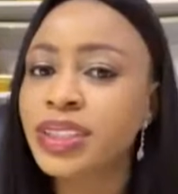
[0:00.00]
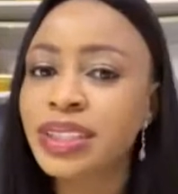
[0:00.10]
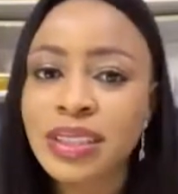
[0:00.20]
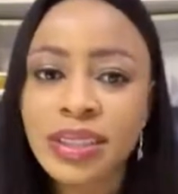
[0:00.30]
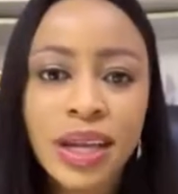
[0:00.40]

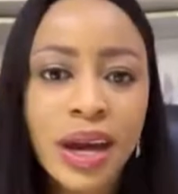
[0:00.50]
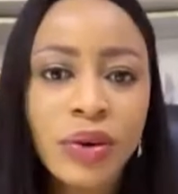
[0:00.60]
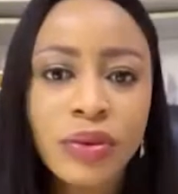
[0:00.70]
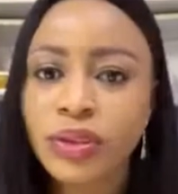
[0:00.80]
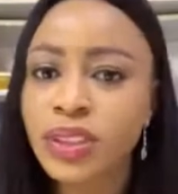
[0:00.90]
and you're
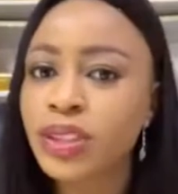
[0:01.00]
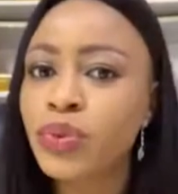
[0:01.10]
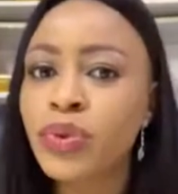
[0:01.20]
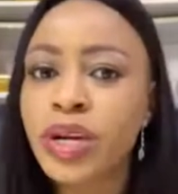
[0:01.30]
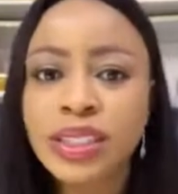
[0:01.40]
sitting
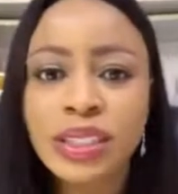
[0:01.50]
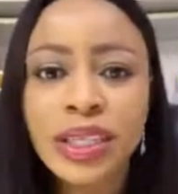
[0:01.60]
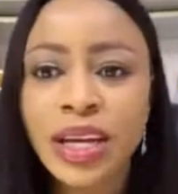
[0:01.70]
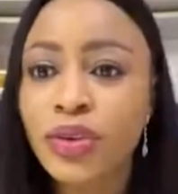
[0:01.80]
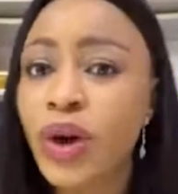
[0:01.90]
down, you're
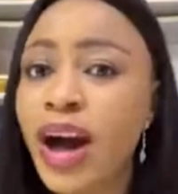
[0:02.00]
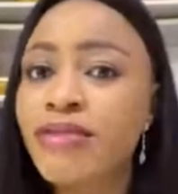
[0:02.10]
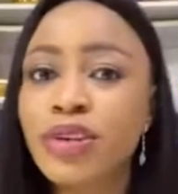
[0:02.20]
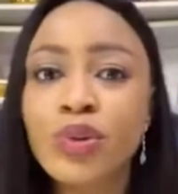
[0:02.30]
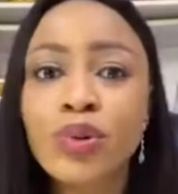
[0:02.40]
still
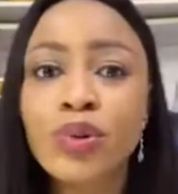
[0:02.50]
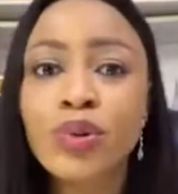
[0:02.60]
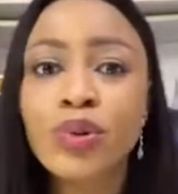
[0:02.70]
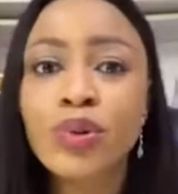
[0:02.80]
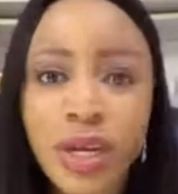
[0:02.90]
waiting, and you
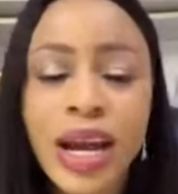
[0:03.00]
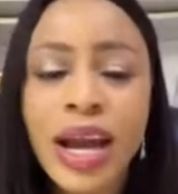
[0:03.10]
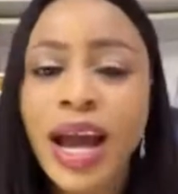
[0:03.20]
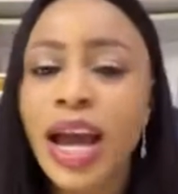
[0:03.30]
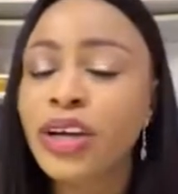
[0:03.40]
have a good
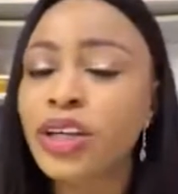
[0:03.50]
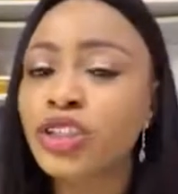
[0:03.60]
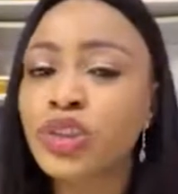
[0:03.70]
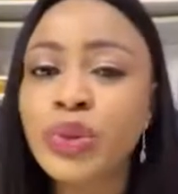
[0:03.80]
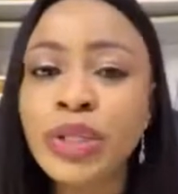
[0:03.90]

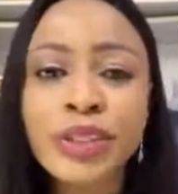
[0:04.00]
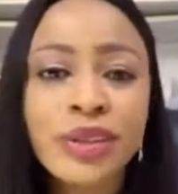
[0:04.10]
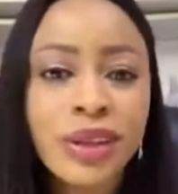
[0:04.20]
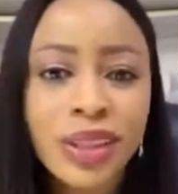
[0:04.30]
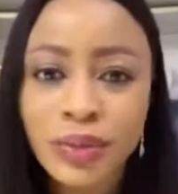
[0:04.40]
smartphone
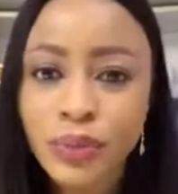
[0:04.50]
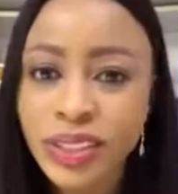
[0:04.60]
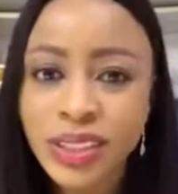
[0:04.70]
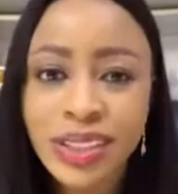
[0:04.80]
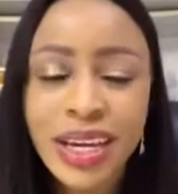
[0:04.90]
and you're
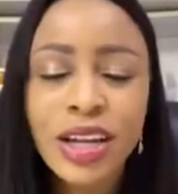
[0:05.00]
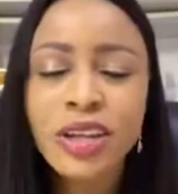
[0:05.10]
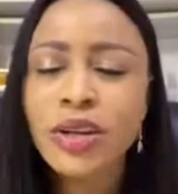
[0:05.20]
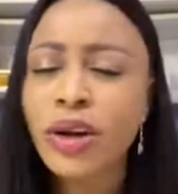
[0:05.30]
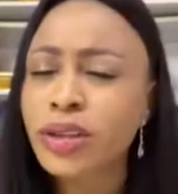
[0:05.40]
doing
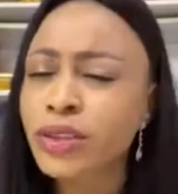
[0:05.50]
nothing with it.